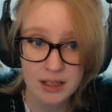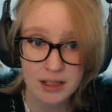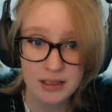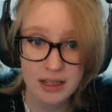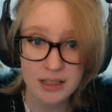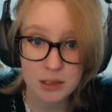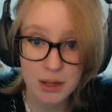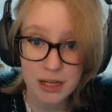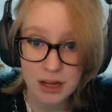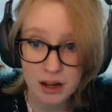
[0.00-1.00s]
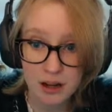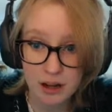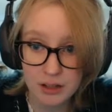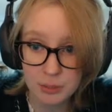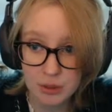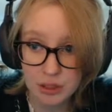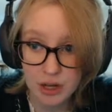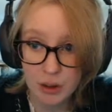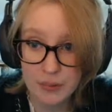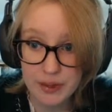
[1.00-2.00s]
Yes, many colors, but you
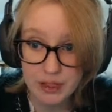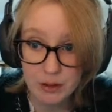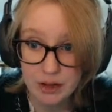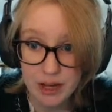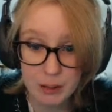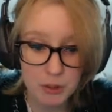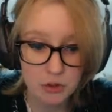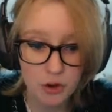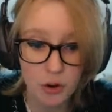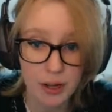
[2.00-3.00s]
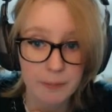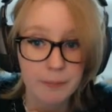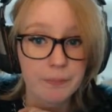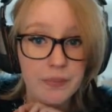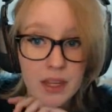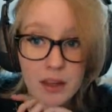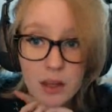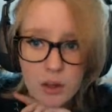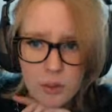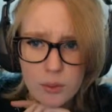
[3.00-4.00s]
know, they don't like me drawing.
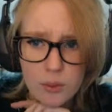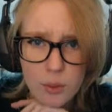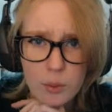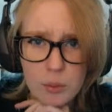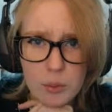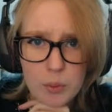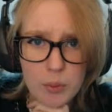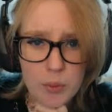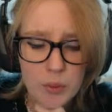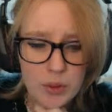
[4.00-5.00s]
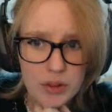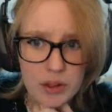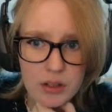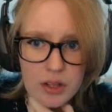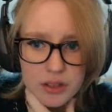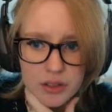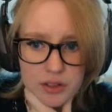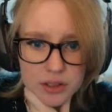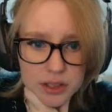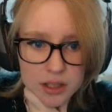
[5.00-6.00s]
Who? Hmm. The doctors?
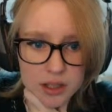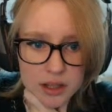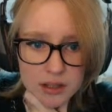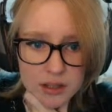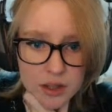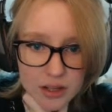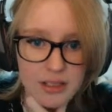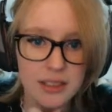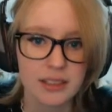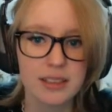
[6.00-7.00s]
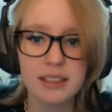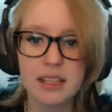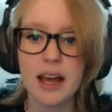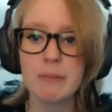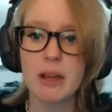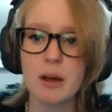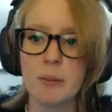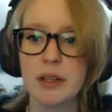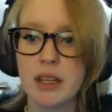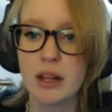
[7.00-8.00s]
The nurses, they tie me up,
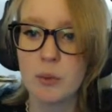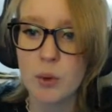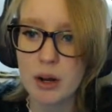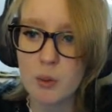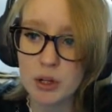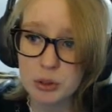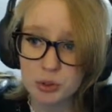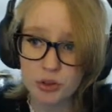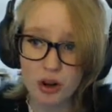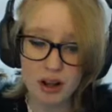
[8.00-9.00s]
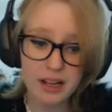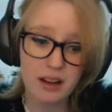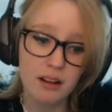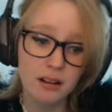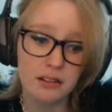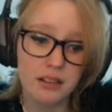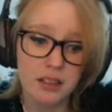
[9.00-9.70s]
and then when I want to draw, I can't.